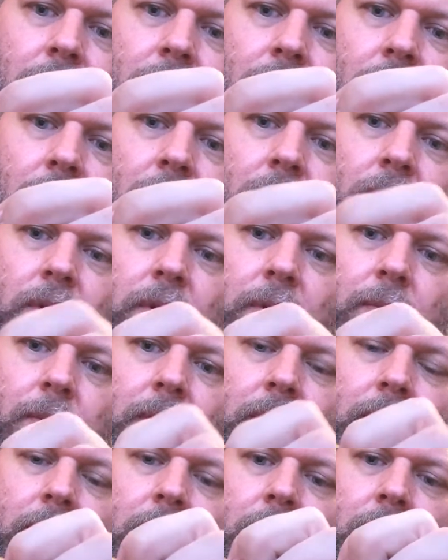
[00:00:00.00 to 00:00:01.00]
I'm not worried
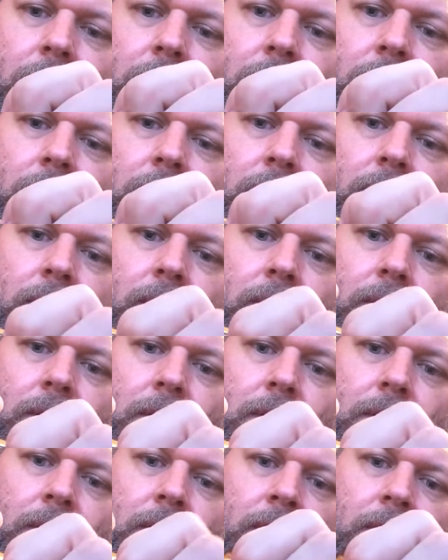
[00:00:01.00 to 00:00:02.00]
about it right now.
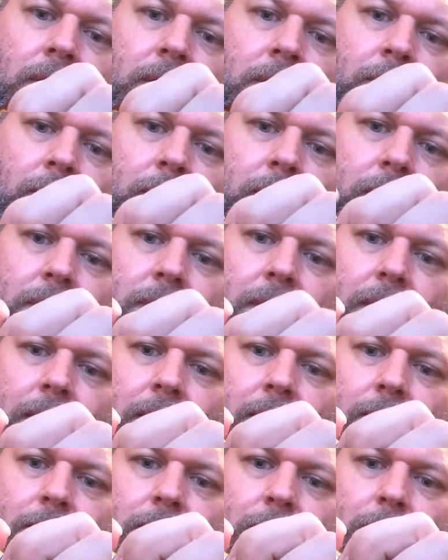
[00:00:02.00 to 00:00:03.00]
But that
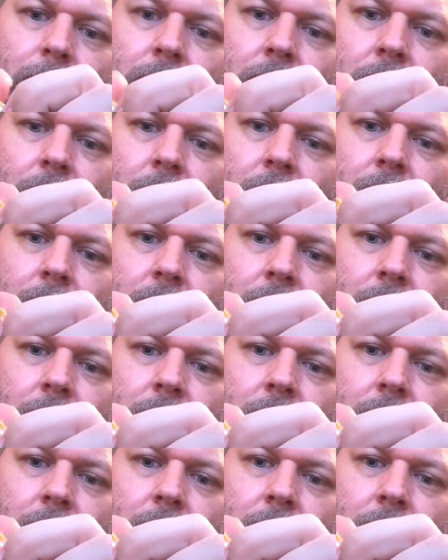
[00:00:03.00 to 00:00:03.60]
comes apart